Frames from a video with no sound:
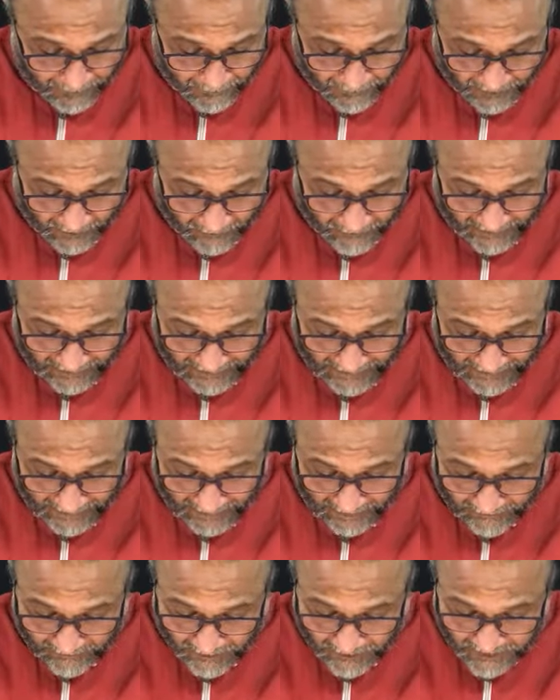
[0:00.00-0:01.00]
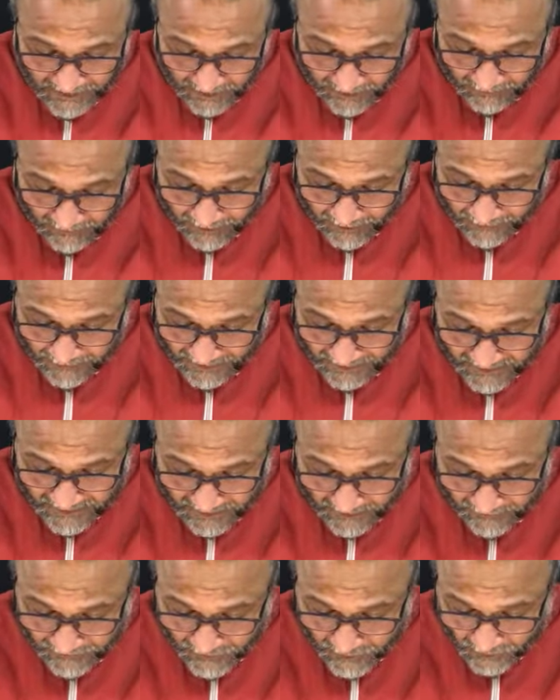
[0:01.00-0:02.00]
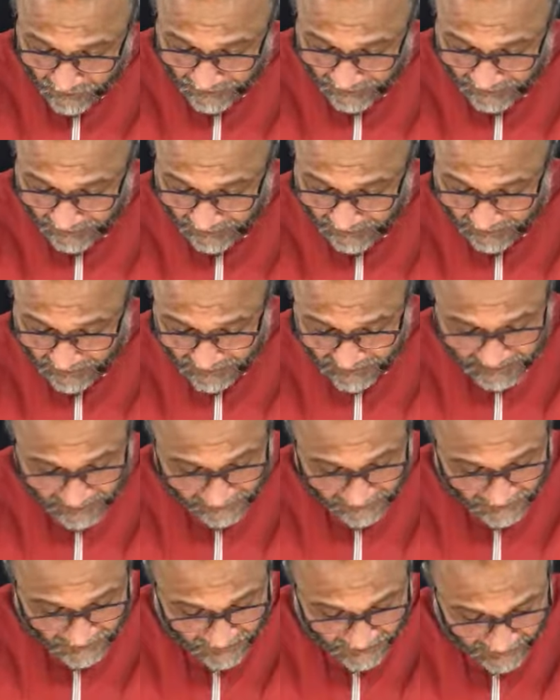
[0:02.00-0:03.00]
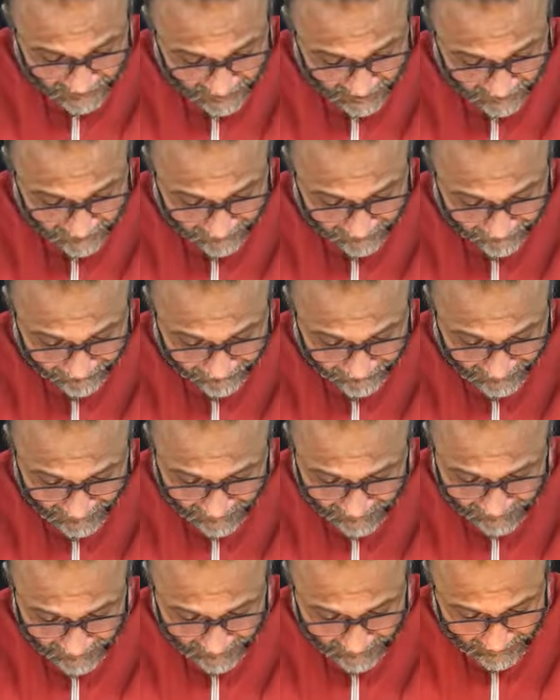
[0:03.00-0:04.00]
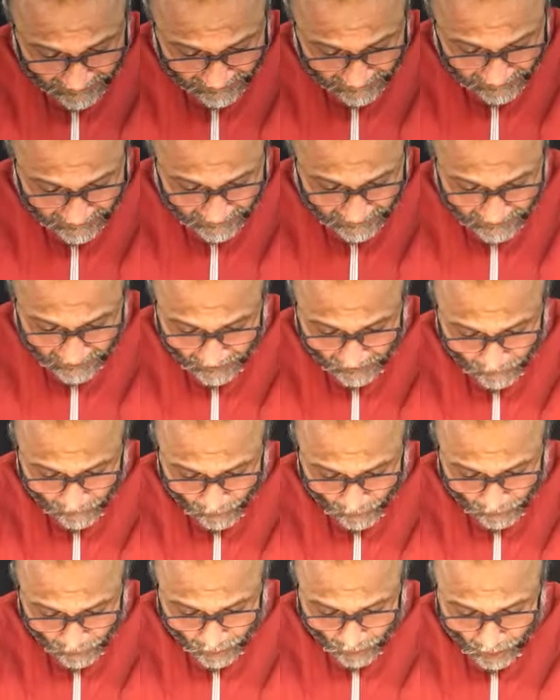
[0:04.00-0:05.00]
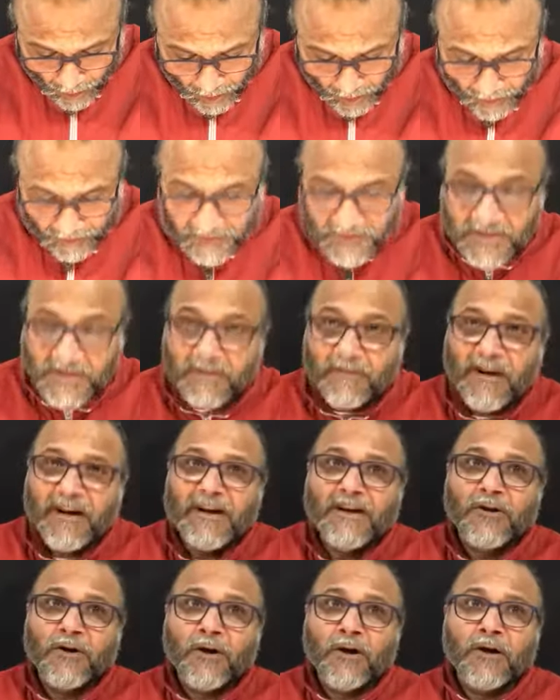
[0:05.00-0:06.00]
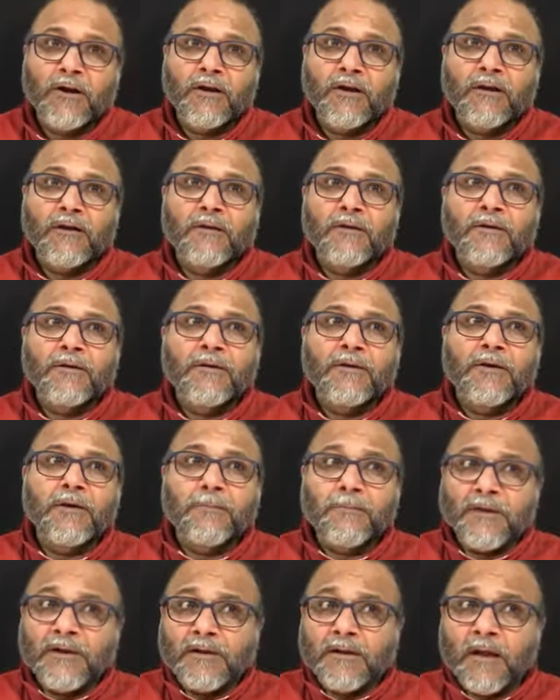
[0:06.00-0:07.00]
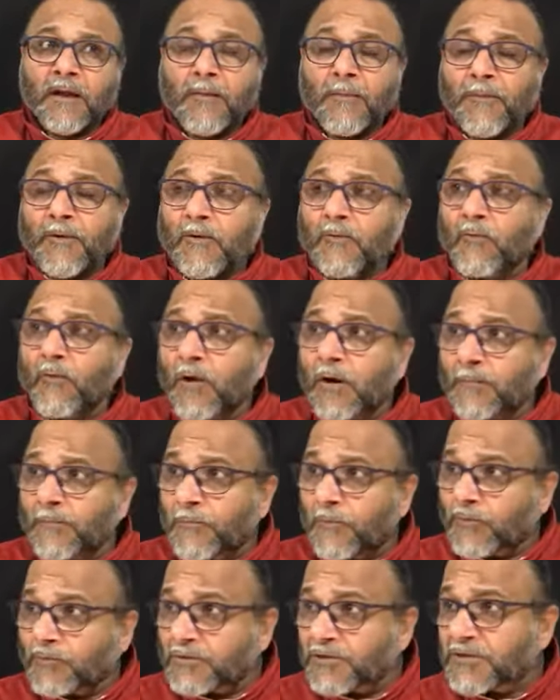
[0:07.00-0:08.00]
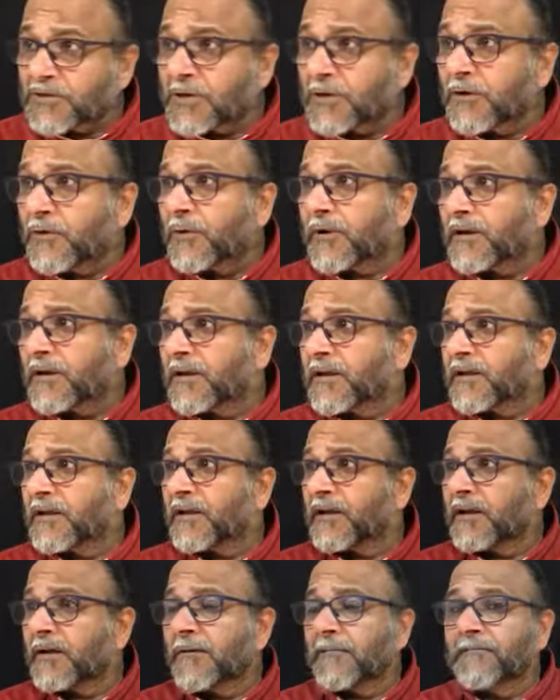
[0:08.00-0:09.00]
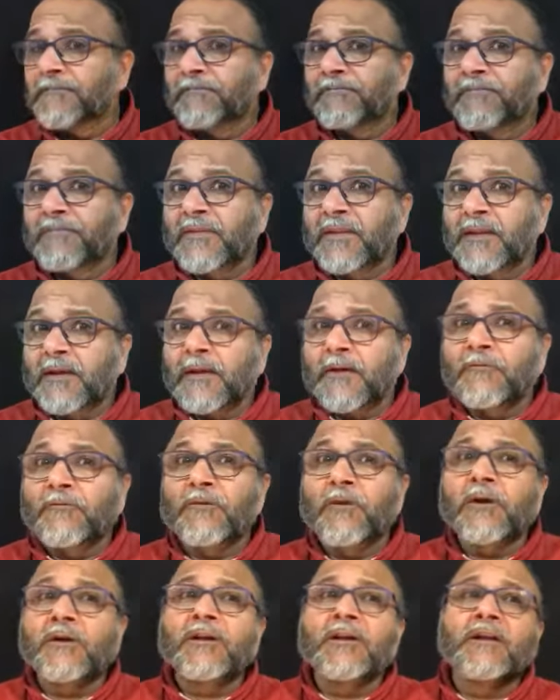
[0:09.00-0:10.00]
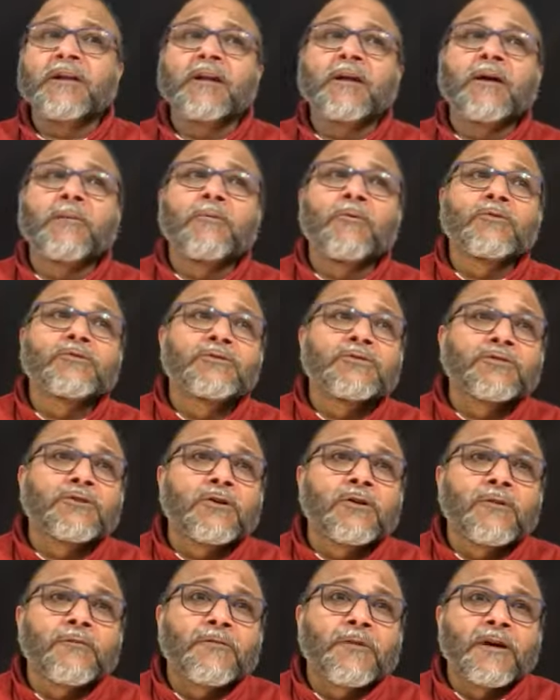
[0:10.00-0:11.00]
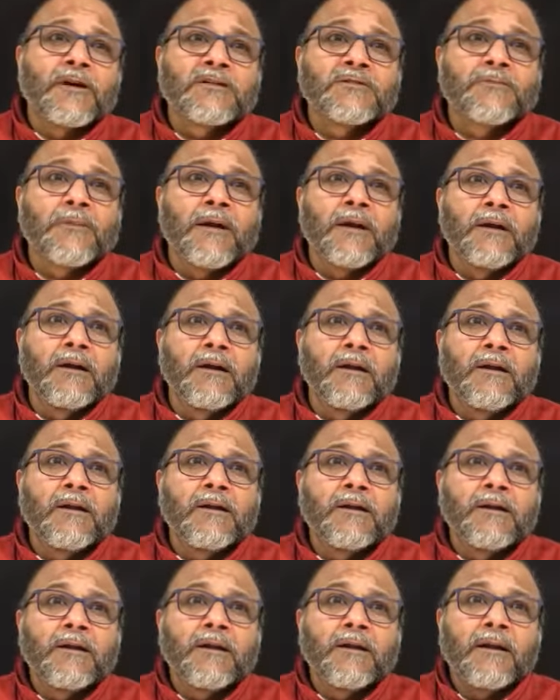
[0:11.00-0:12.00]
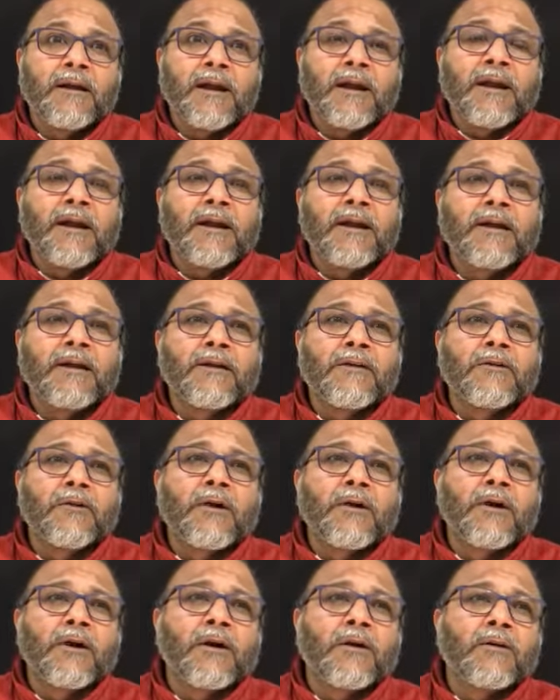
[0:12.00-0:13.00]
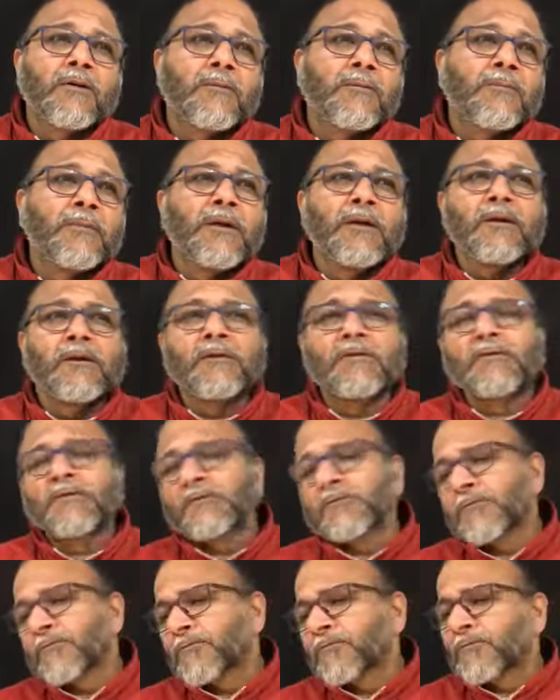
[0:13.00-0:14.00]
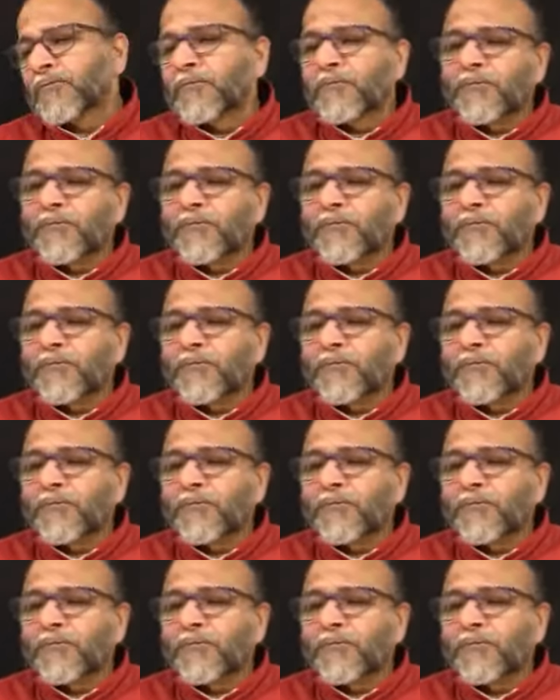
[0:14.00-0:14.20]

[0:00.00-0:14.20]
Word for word: But when I have discovered myself to be the substratum, then he won't talk of jiva at all, depending upon what position you are taking. If you are taking a position of a husband and you are being